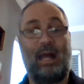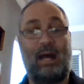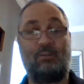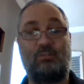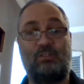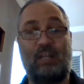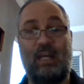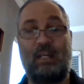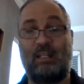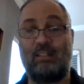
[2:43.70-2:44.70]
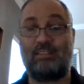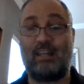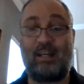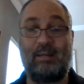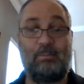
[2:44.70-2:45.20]
Outstanding.
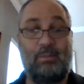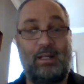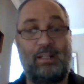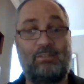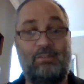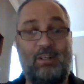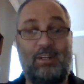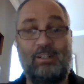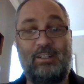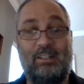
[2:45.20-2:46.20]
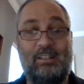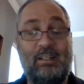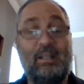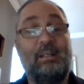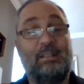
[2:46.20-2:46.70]
Second place. Very good.
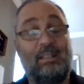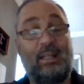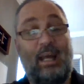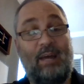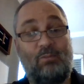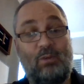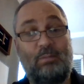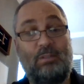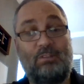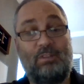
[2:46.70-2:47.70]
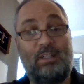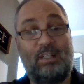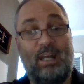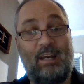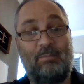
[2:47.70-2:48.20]
Did they have ribbons or did
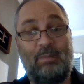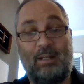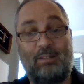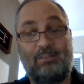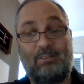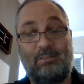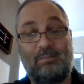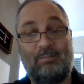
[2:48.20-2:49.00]
they have medals?